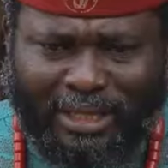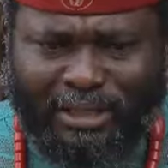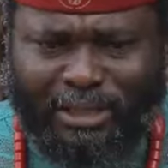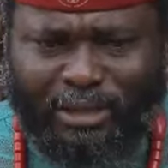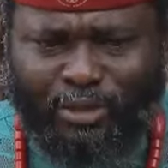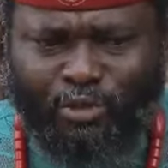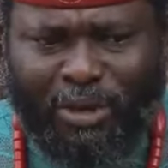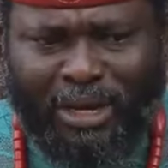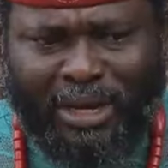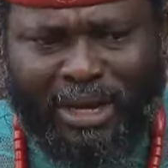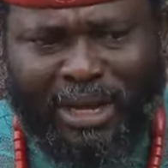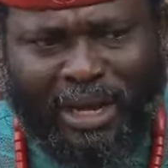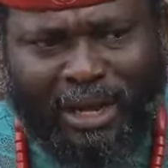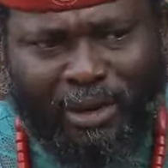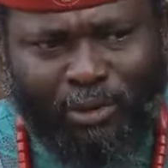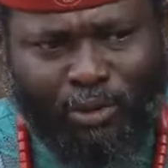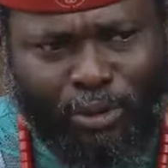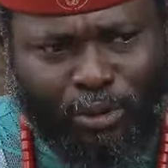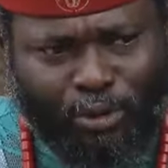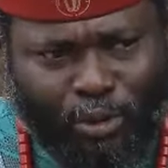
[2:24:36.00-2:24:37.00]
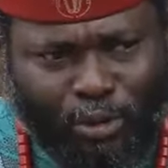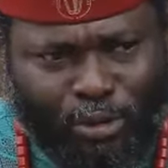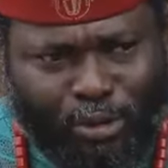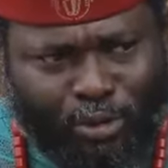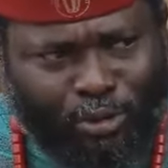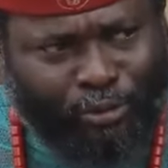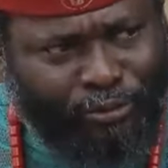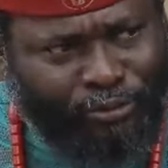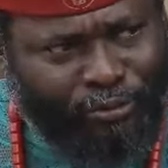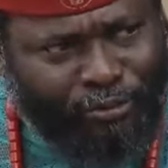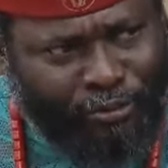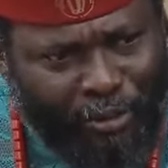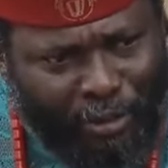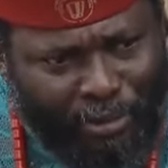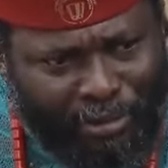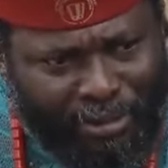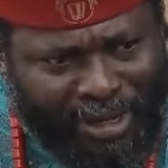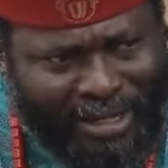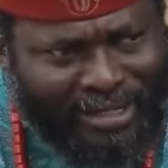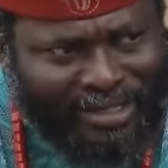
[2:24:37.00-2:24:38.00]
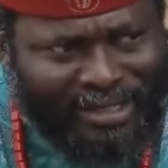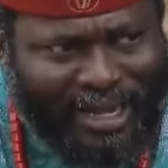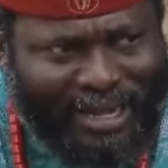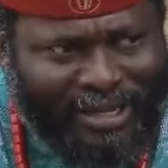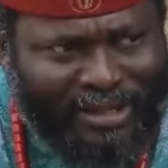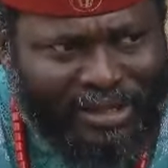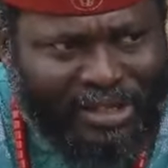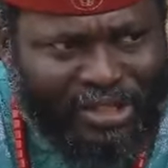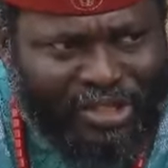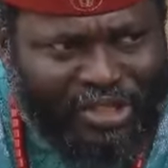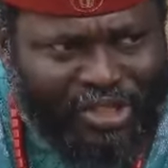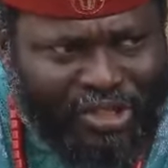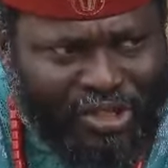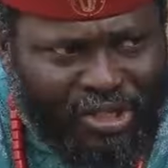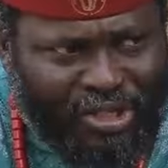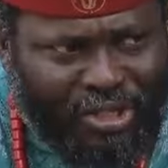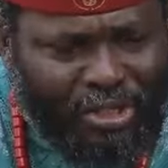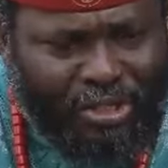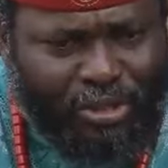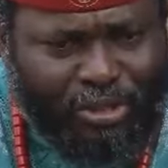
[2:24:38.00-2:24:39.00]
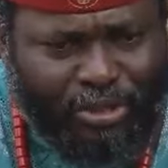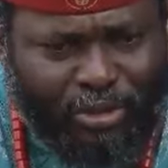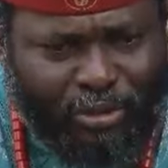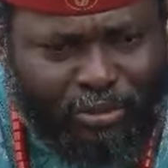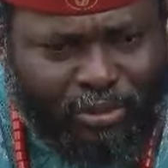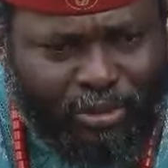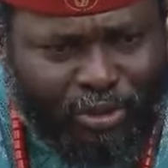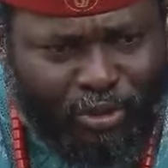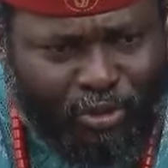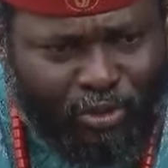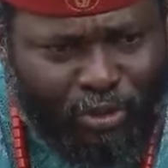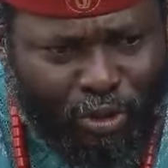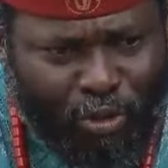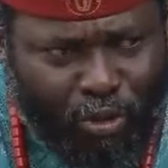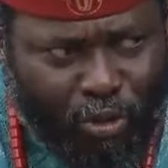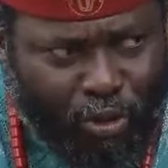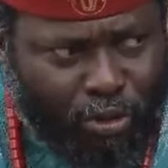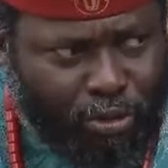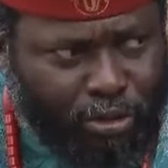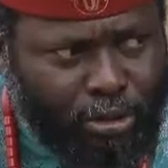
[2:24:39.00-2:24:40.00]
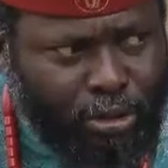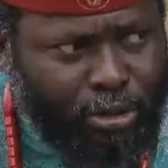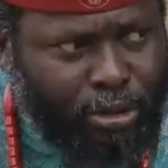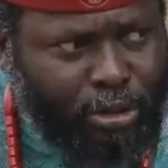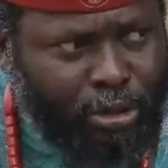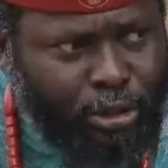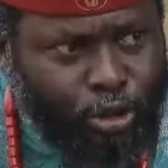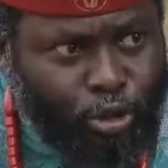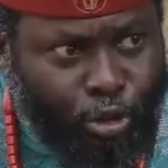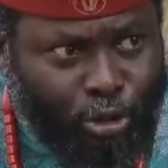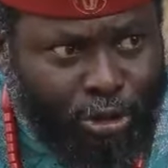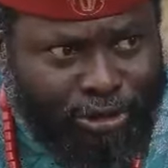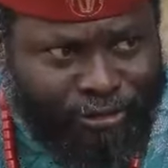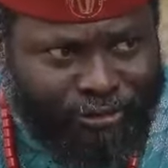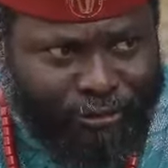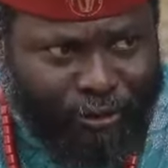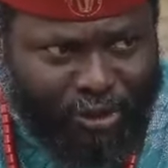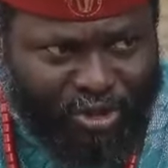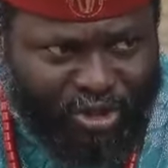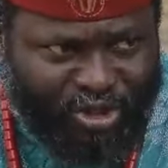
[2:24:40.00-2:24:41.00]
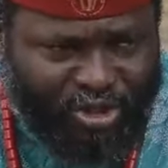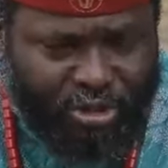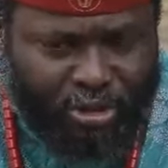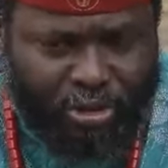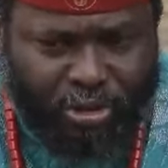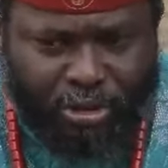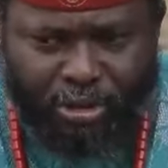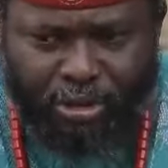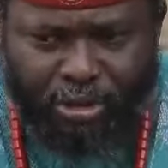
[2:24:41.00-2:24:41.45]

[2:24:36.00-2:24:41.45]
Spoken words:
That is why I want us to form a synergy, something we call joint force,